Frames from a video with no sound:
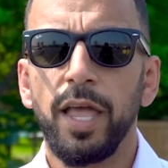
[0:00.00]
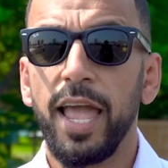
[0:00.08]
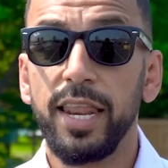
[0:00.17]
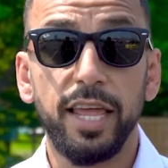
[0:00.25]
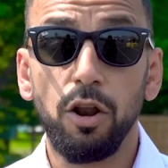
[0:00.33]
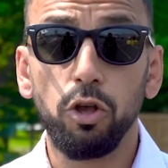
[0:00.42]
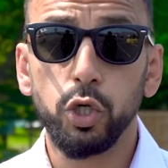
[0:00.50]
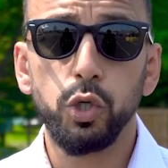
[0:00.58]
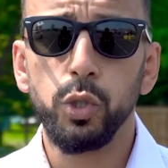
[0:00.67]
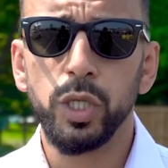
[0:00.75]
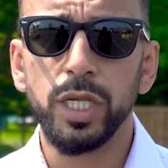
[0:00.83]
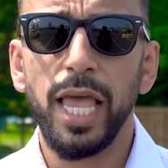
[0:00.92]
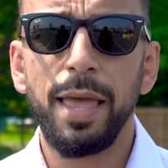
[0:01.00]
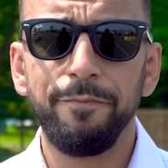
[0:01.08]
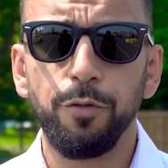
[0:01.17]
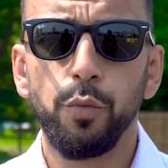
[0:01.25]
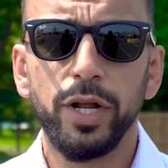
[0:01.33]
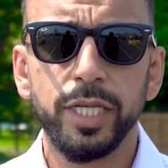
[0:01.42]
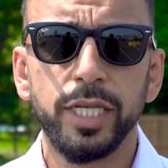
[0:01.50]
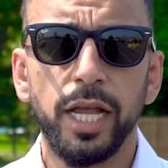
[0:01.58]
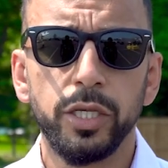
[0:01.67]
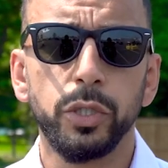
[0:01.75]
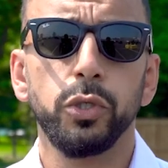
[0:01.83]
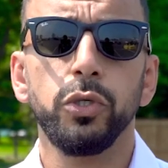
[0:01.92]
And it also uses infrared
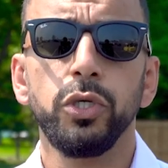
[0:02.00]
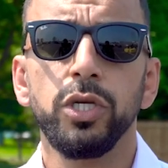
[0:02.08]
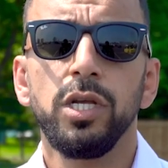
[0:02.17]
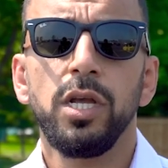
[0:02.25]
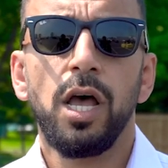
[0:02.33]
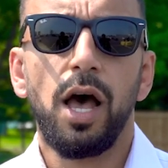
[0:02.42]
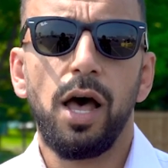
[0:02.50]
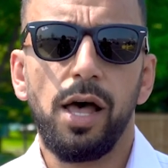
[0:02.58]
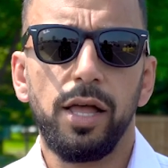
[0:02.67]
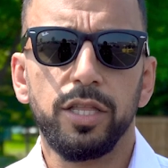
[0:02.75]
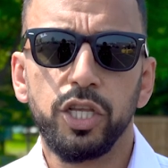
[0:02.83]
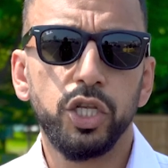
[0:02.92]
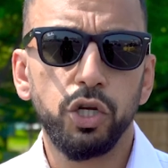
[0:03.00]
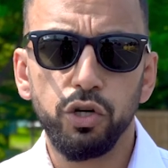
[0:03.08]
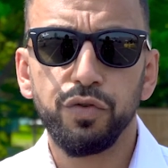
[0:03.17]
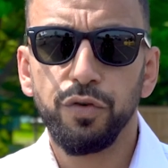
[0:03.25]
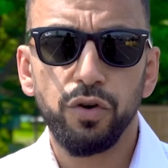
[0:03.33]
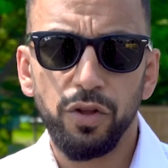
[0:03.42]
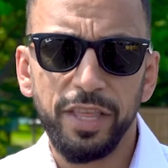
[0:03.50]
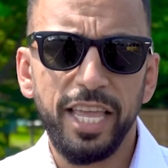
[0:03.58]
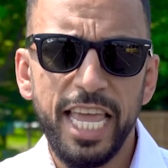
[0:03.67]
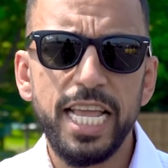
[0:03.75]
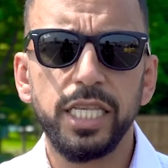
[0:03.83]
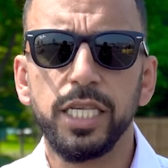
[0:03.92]
sensors to search for
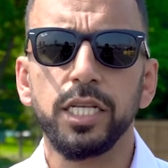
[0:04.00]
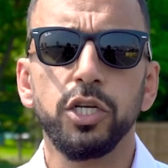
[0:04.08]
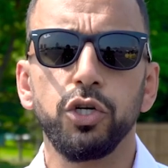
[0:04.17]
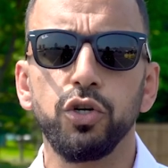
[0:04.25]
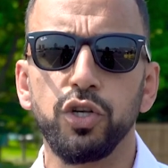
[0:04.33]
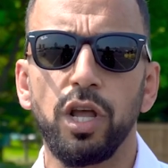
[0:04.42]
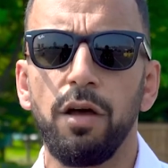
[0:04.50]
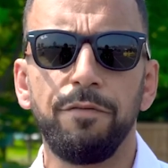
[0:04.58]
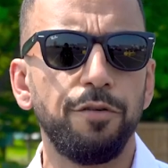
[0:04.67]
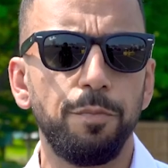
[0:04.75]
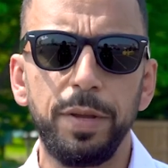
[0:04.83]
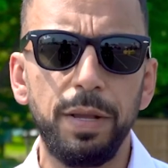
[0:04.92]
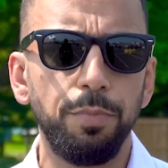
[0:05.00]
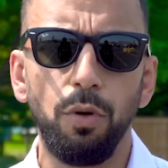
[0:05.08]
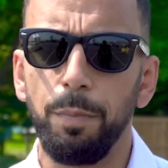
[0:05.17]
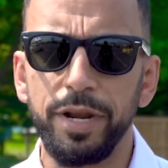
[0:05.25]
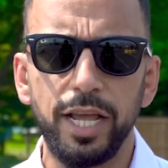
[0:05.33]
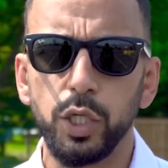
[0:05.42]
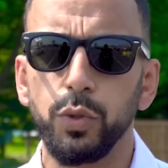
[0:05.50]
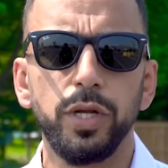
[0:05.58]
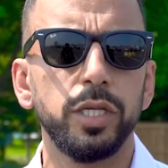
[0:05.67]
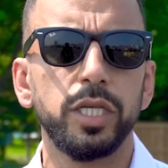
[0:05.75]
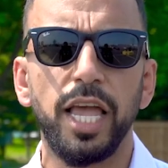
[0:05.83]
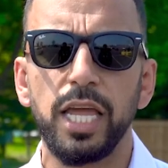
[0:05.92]
the heat signatures for people,
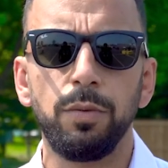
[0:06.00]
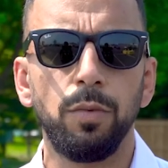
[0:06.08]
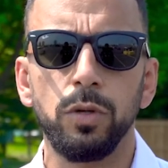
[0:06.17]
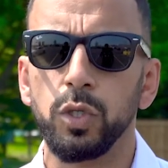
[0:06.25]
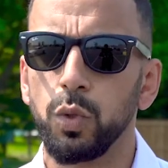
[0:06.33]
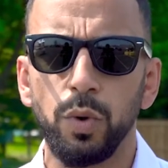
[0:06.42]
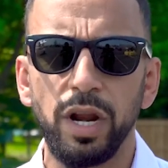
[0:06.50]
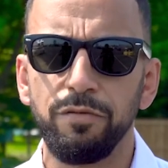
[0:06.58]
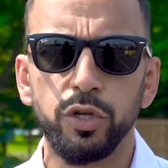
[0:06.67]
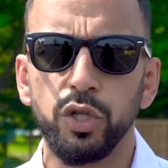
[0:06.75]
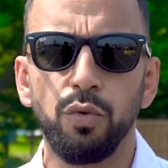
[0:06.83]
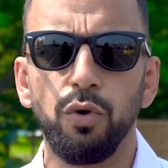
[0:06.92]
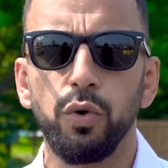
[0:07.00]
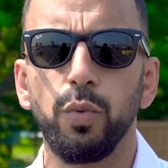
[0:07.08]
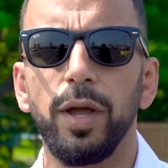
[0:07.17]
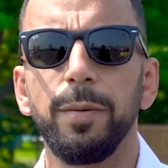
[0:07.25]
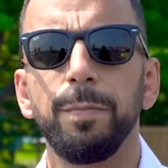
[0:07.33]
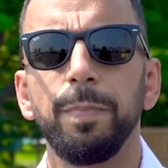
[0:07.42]
pedestrians, animals, whatever's in the roadway.